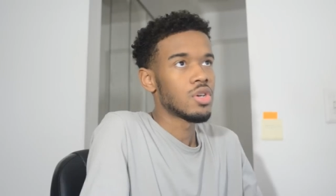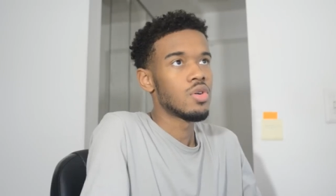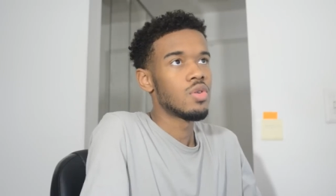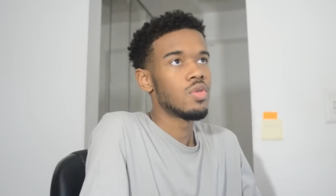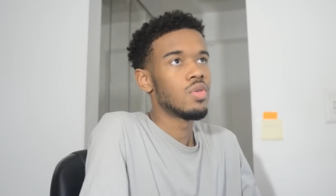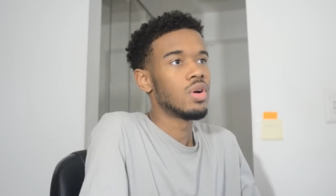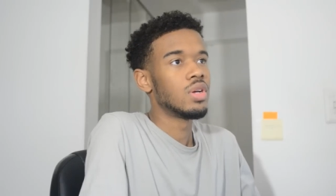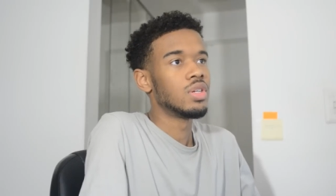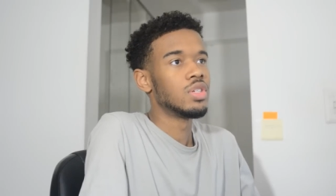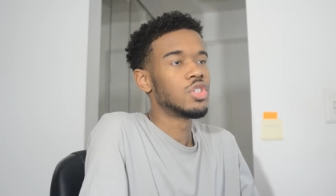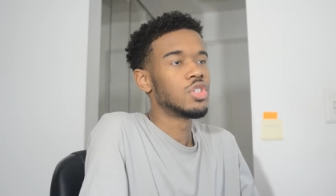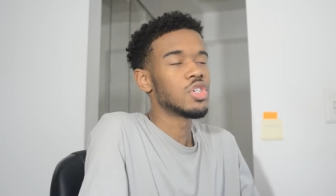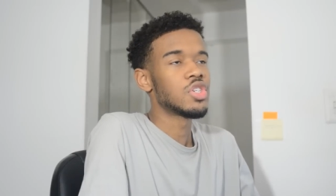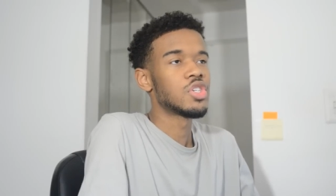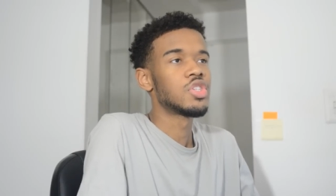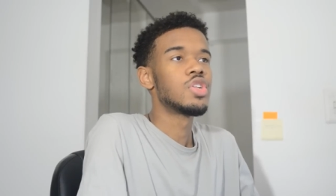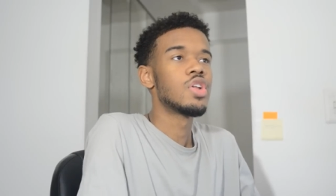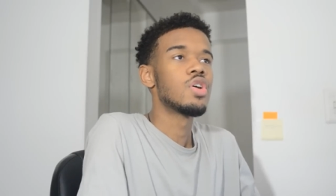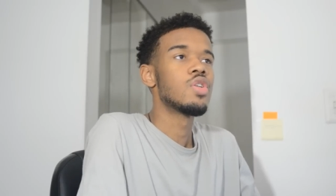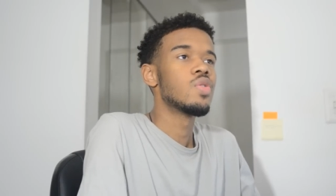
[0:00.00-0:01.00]
So
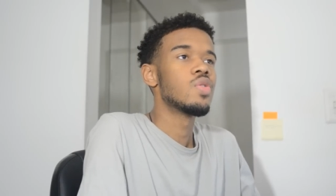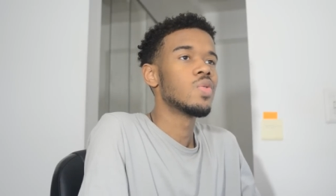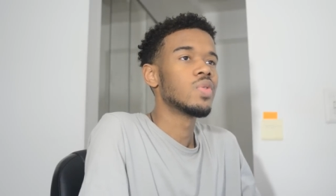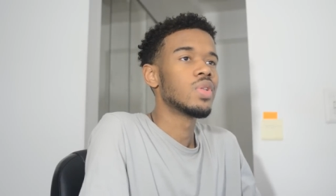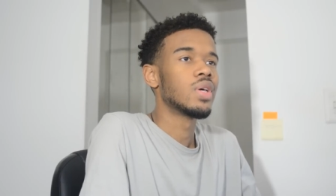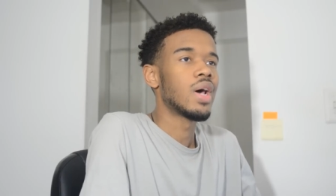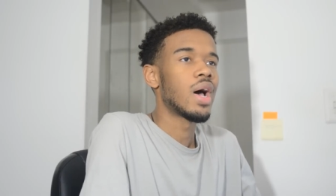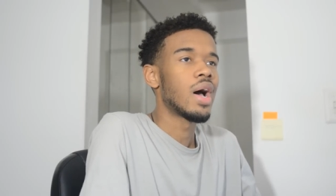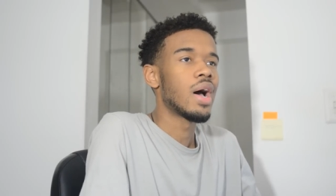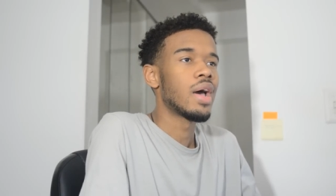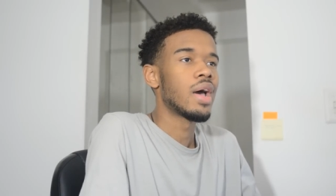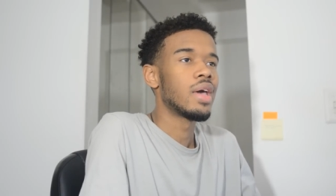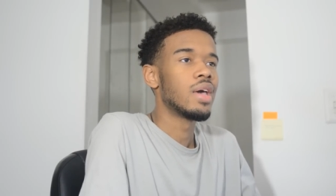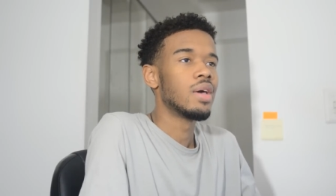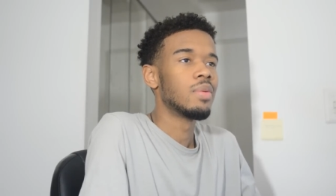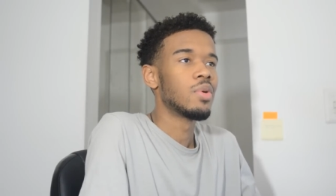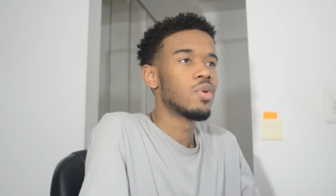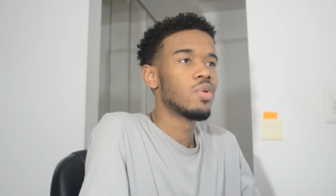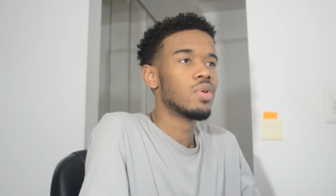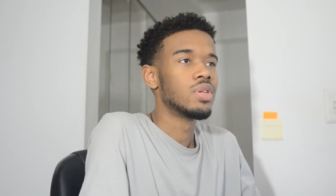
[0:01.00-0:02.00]
just know that I
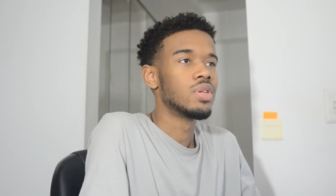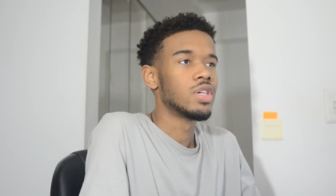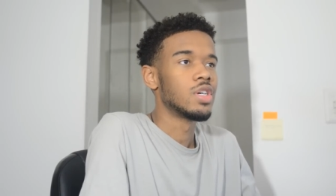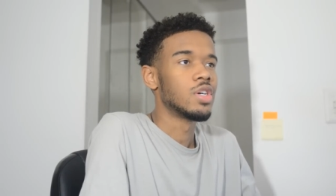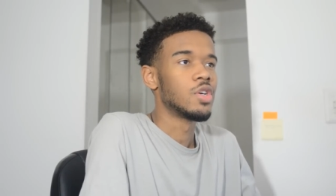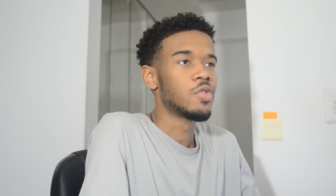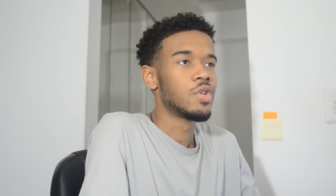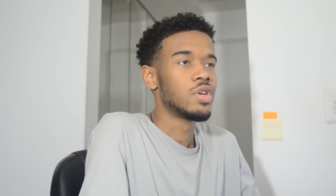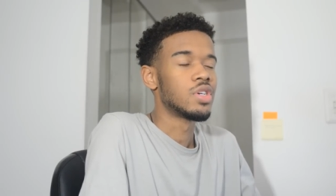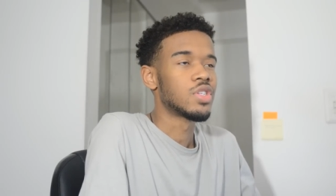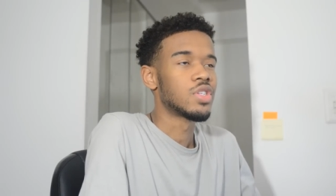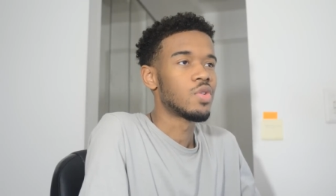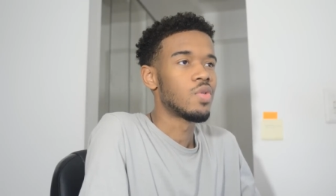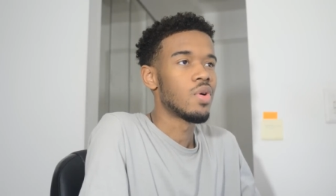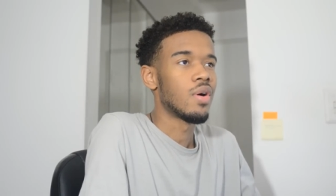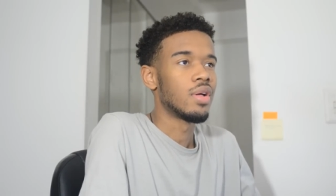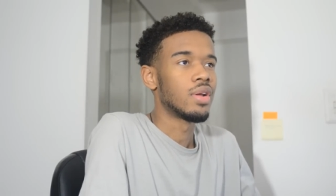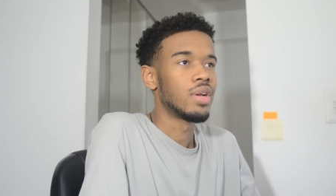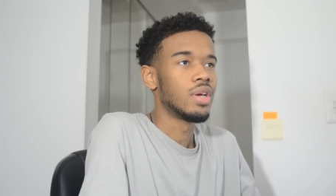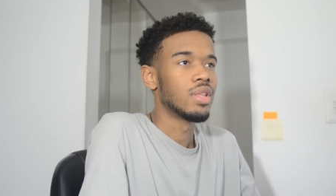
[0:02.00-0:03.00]
am going to increase the
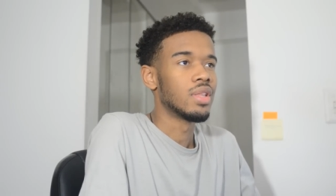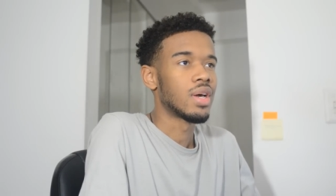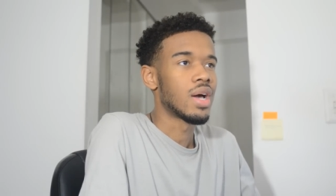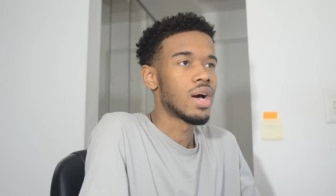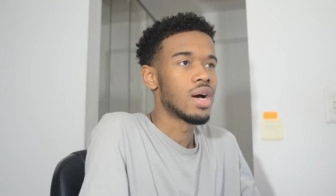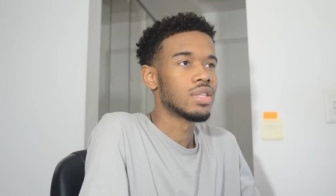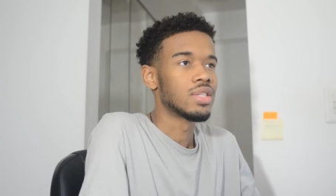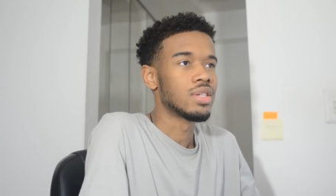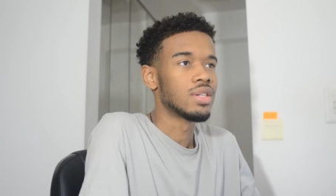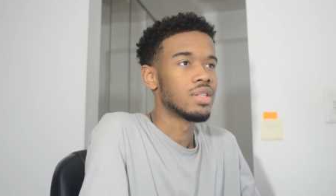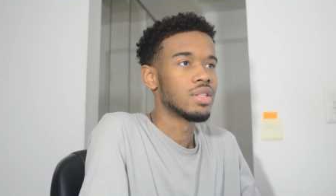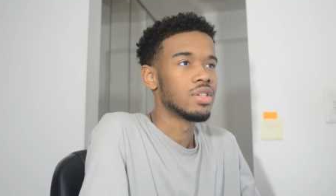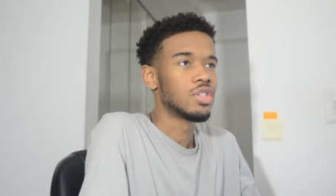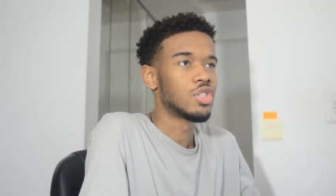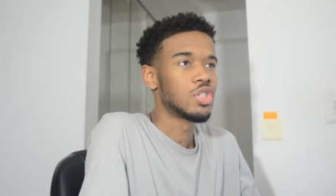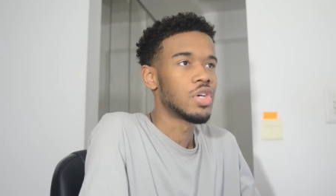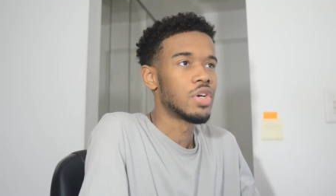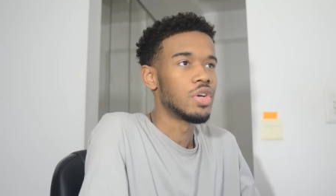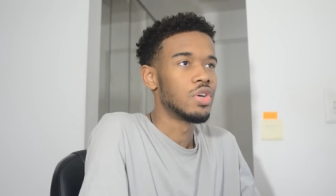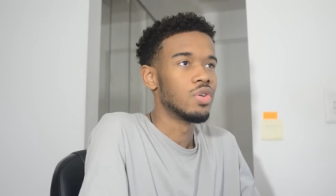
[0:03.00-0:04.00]
quality of the content of this
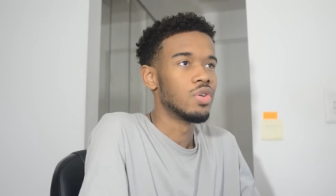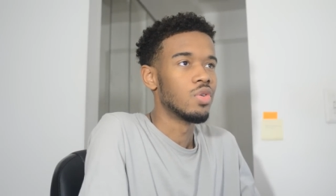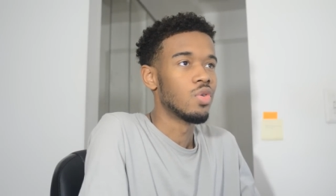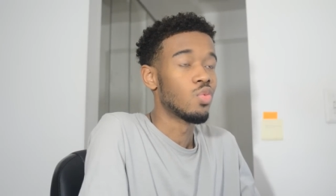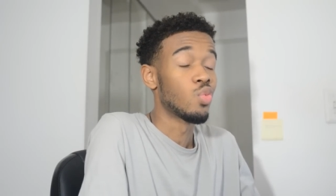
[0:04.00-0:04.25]
channel